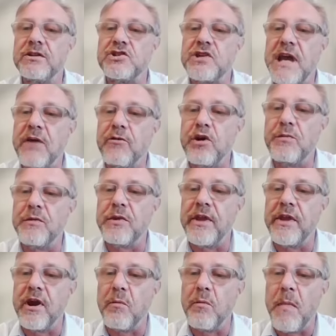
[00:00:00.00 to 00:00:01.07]
in the chat room that
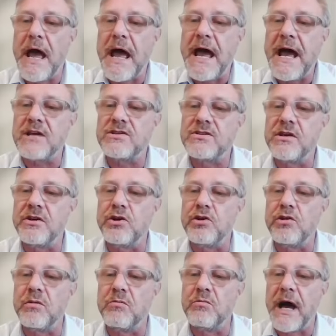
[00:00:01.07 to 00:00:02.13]
there are masks that
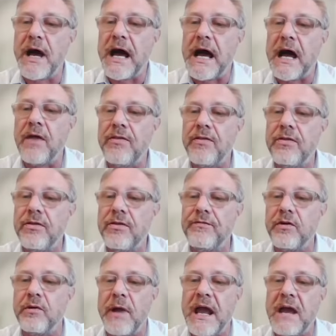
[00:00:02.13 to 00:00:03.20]
you can buy
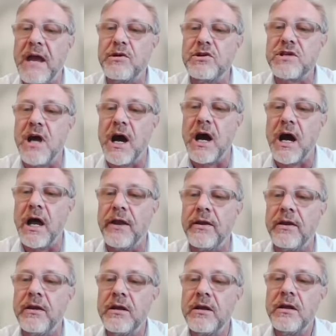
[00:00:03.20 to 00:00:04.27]
from Amazon